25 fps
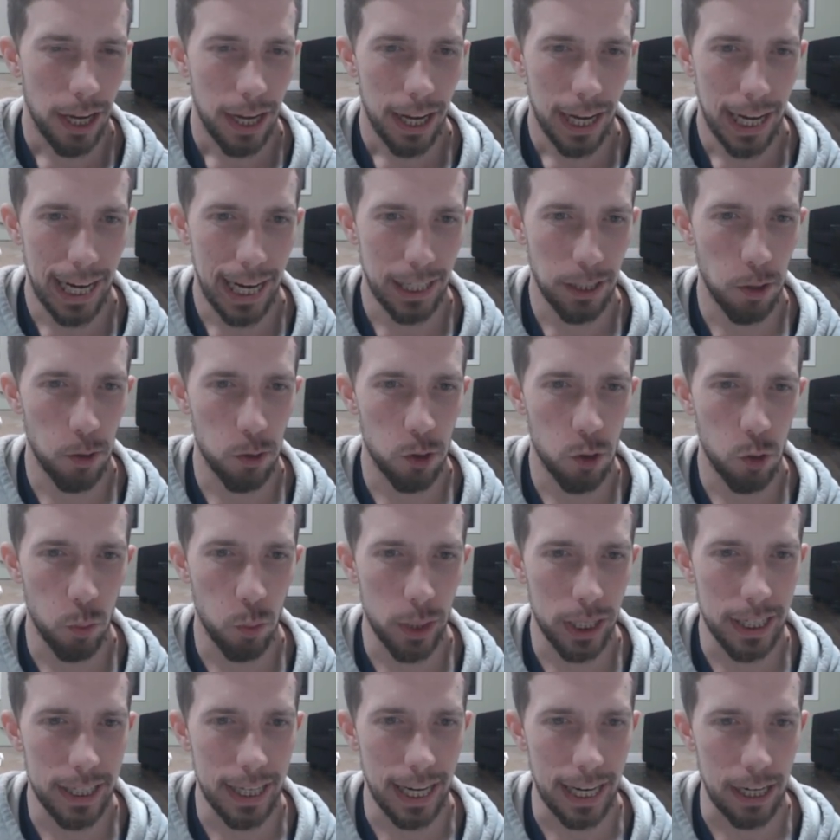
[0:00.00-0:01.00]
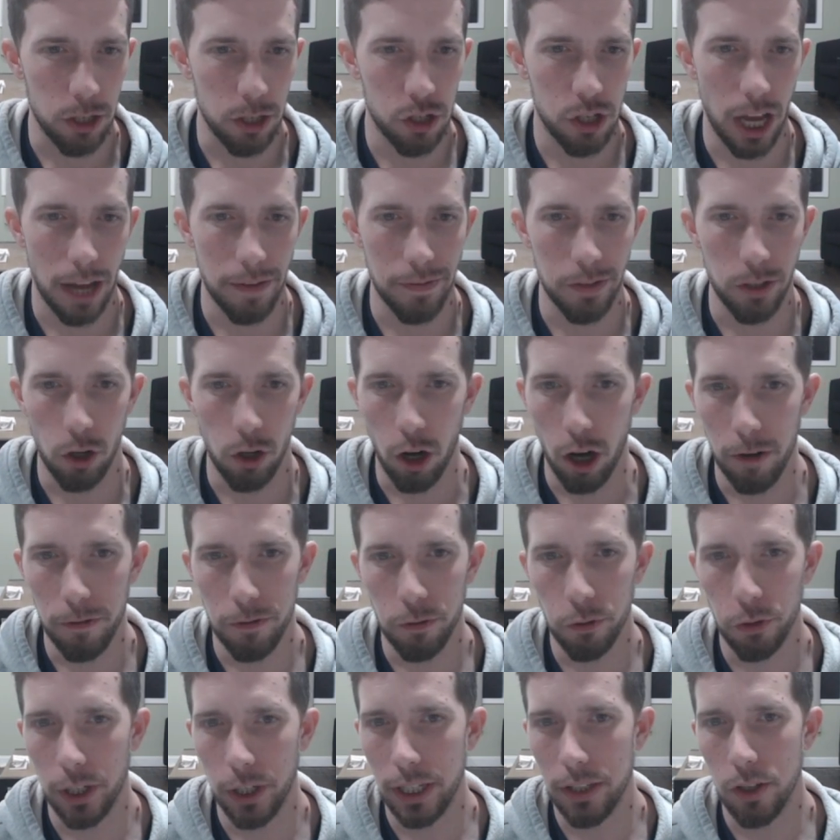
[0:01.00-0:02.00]
I go queen to h7,
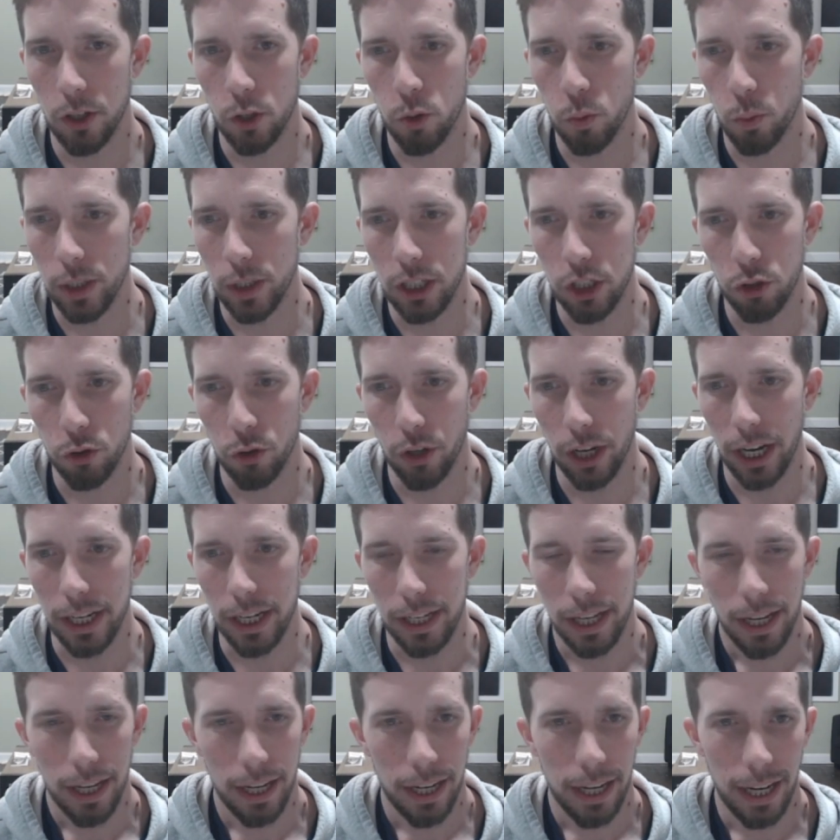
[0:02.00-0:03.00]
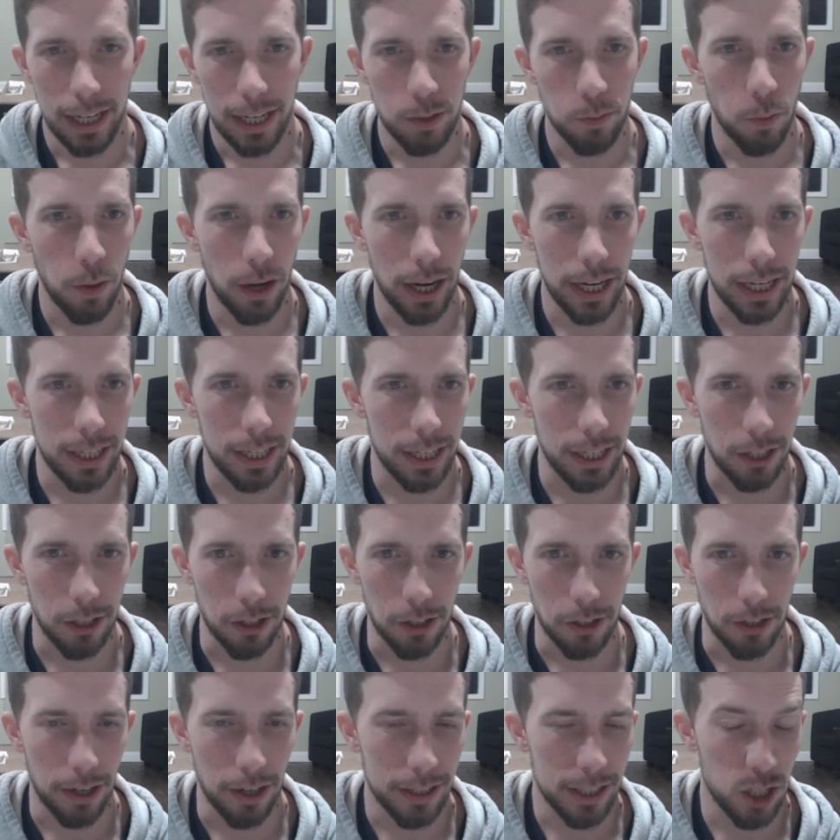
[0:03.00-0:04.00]
offering the queen trade. And white
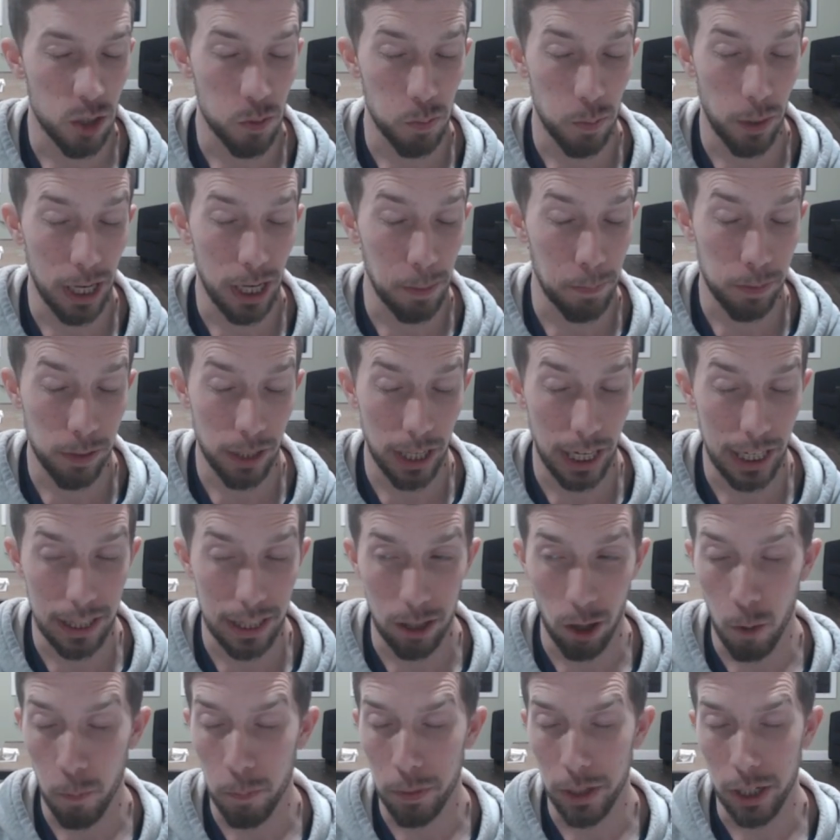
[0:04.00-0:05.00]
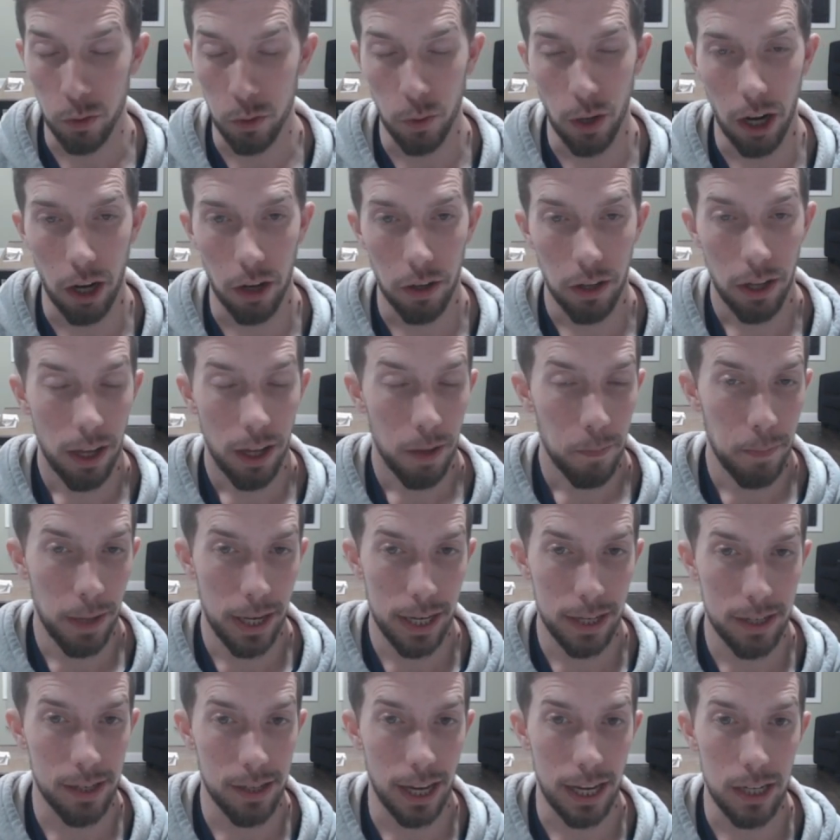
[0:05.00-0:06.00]
here, despite playing the opening well,
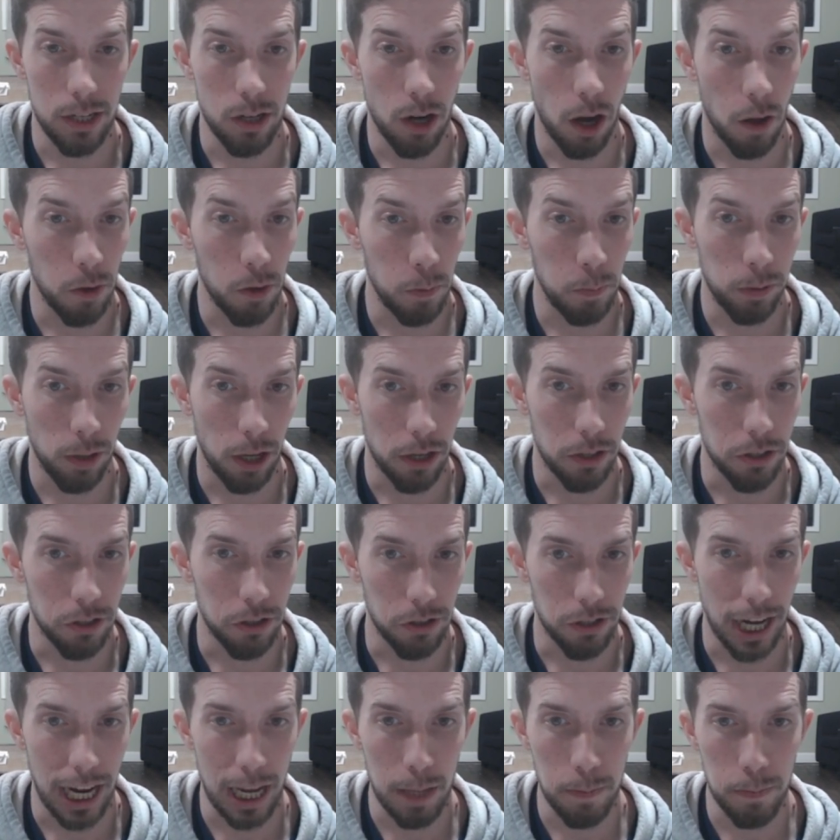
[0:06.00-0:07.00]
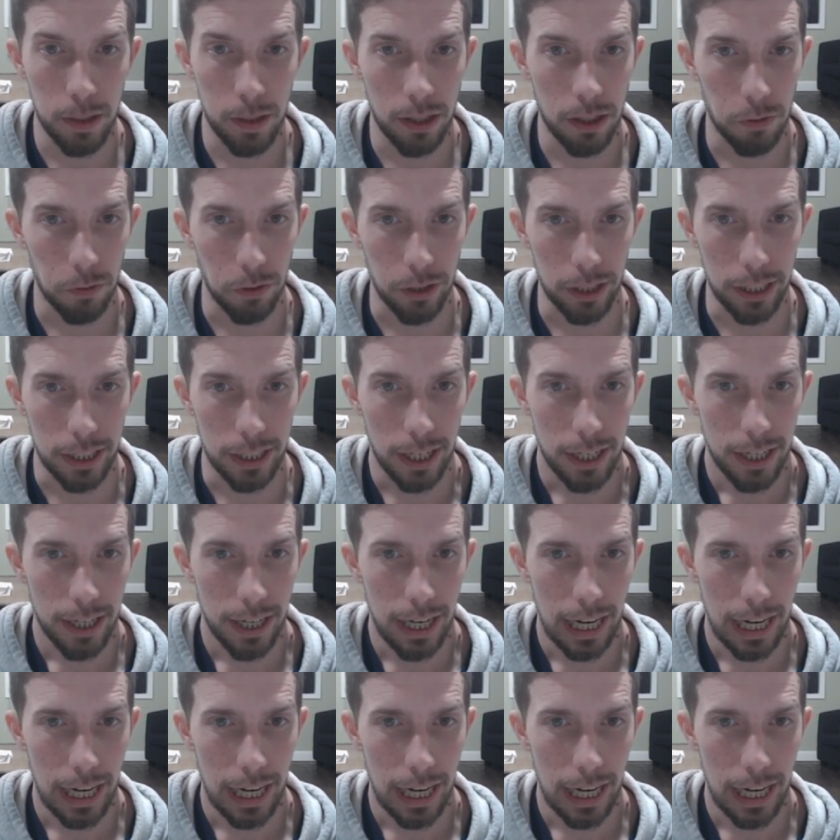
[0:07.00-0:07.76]
makes another blunder, knight b3.